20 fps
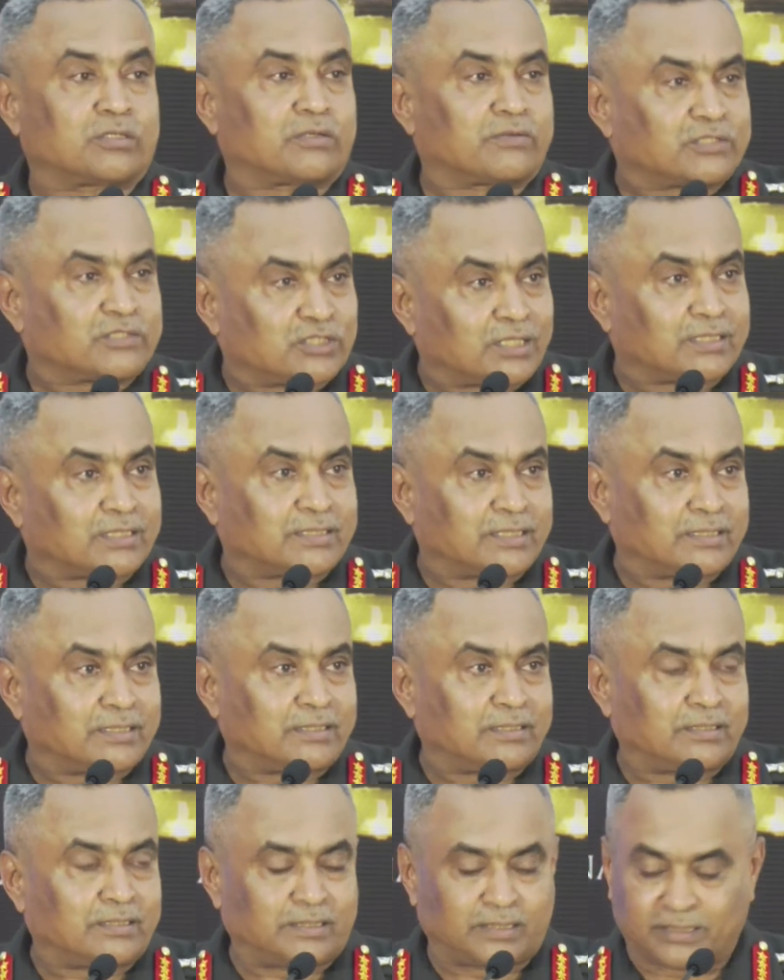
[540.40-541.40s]
resulted
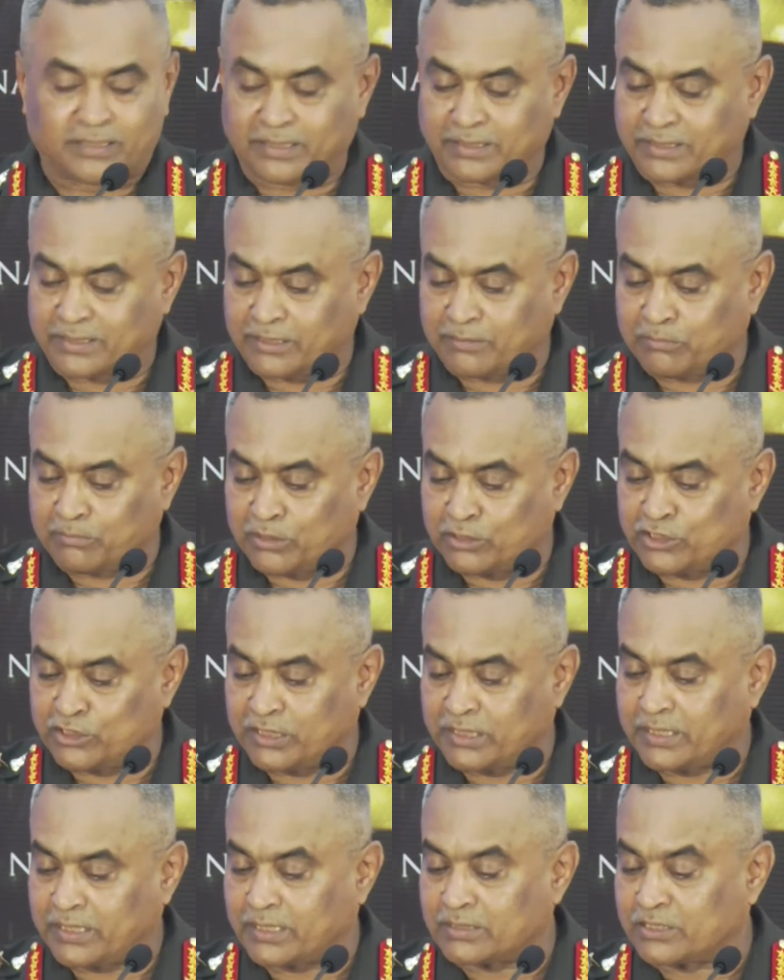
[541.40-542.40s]
in it
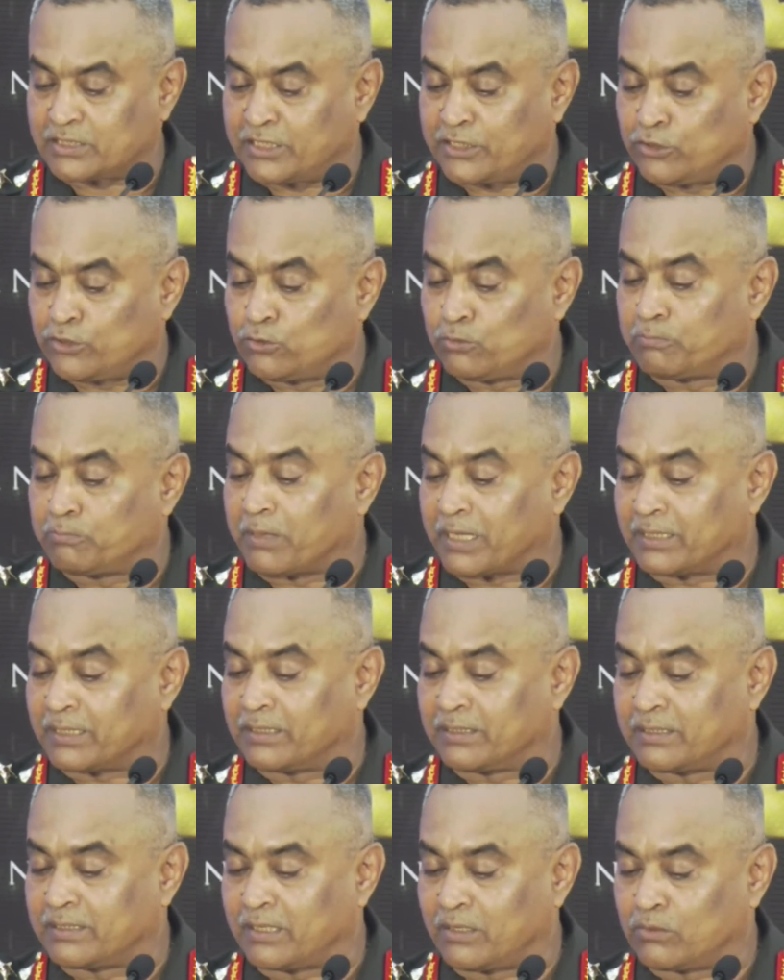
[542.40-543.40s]
emerging as a new
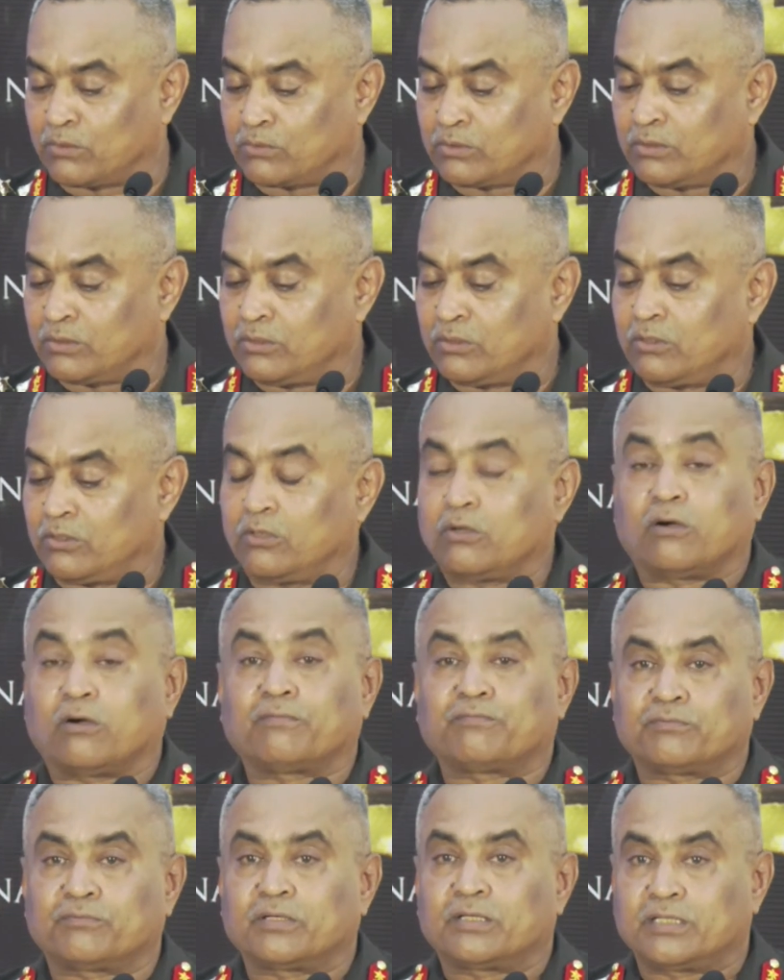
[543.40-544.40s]
battleground of
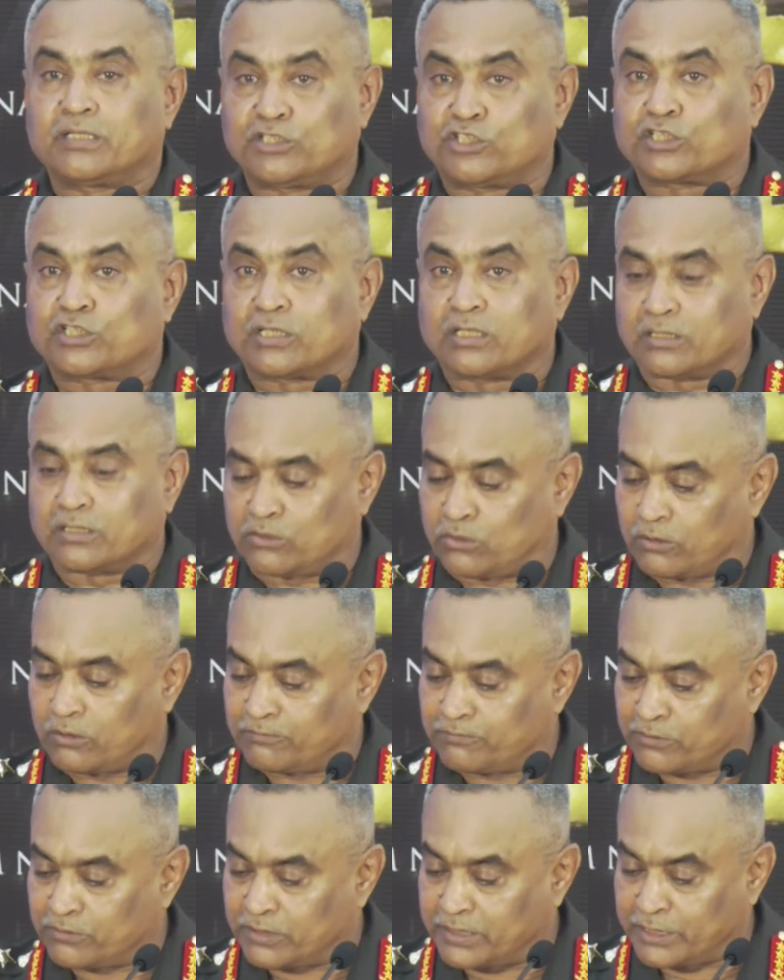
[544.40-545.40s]
digital
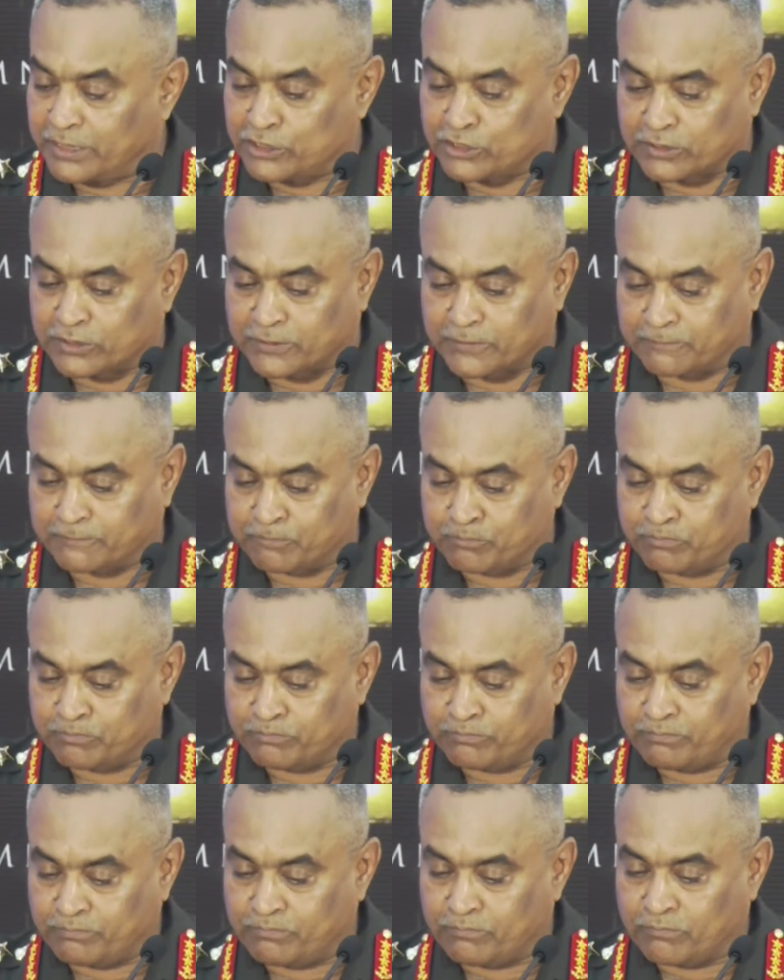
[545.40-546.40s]
confrontation.
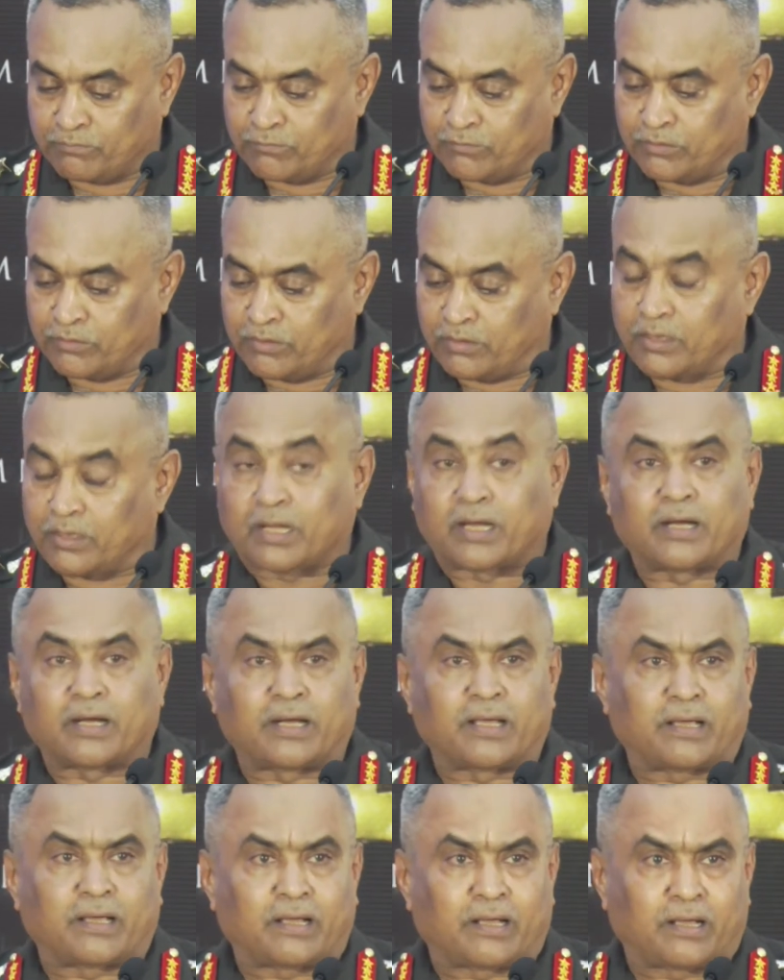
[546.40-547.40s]
And
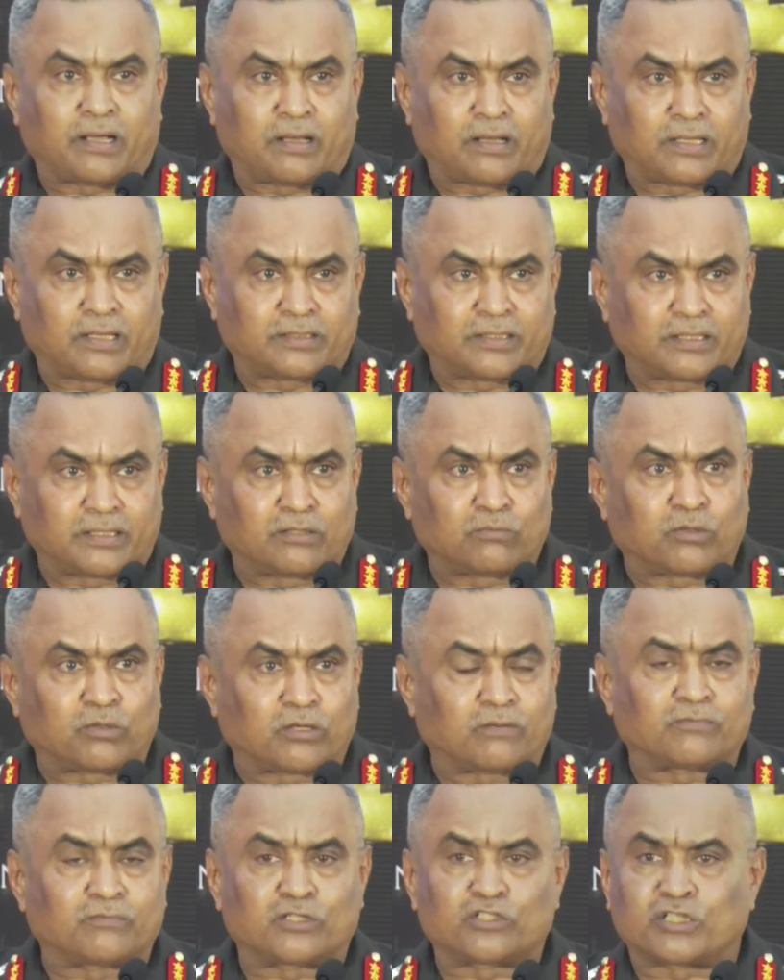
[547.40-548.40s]
I think in one
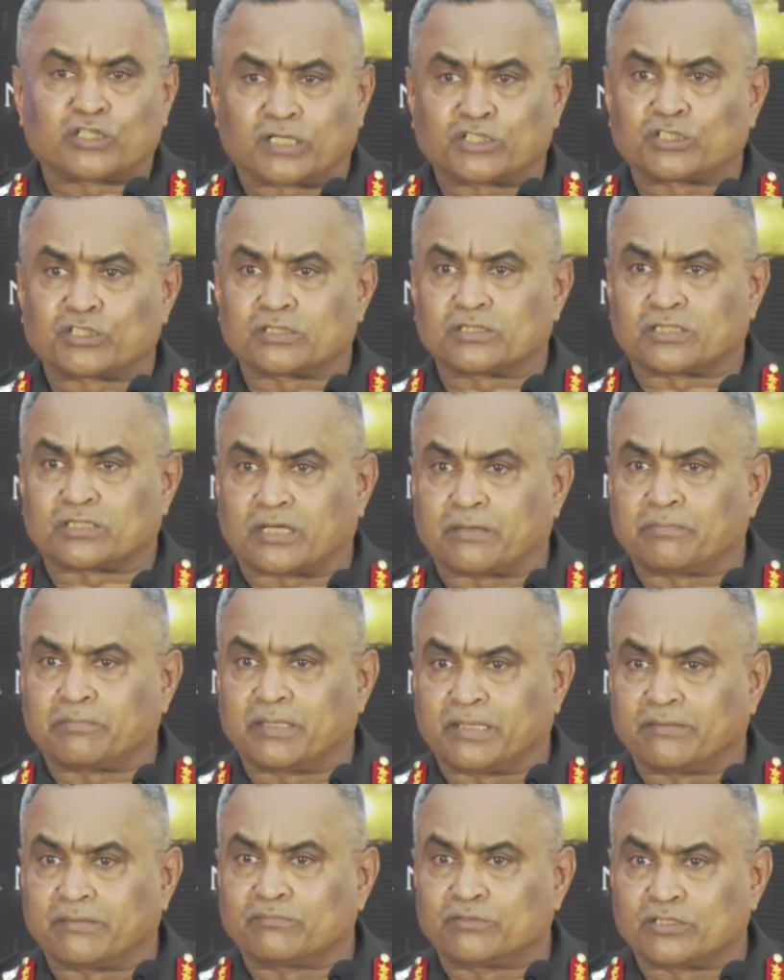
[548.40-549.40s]
of the sessions, I
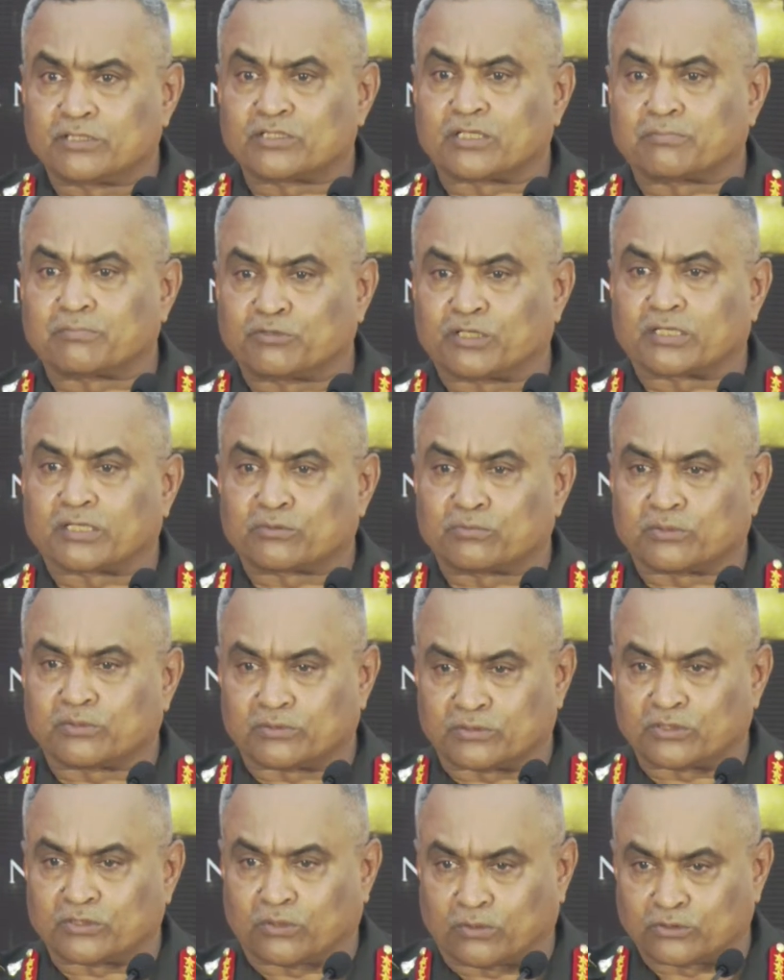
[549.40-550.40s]
believe this subject
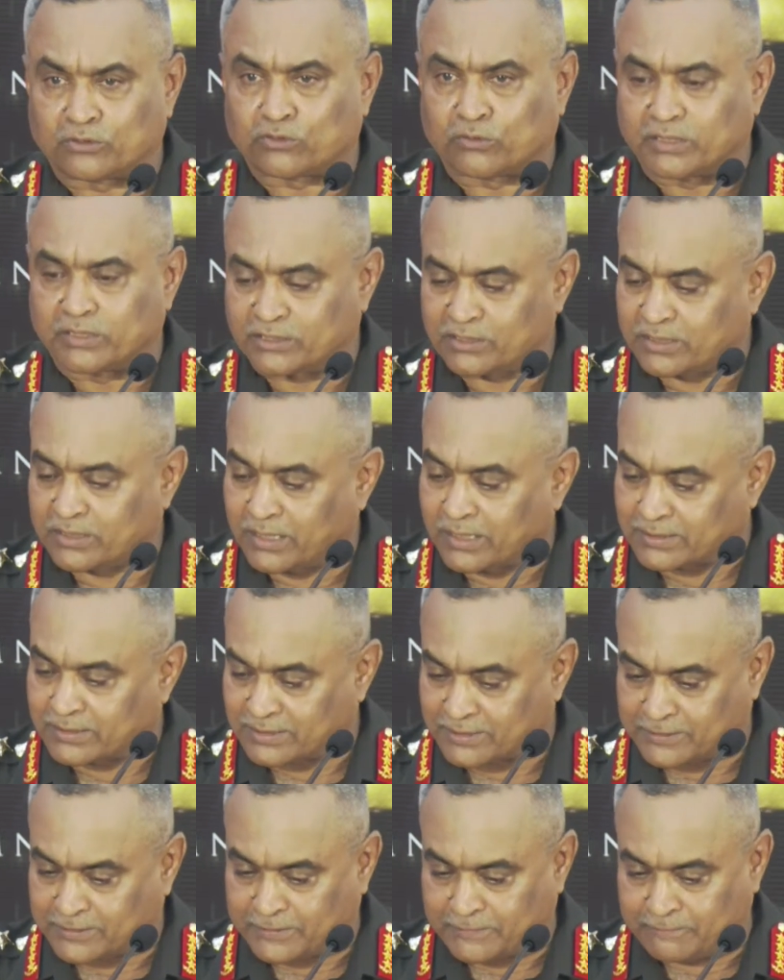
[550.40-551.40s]
was also discussed.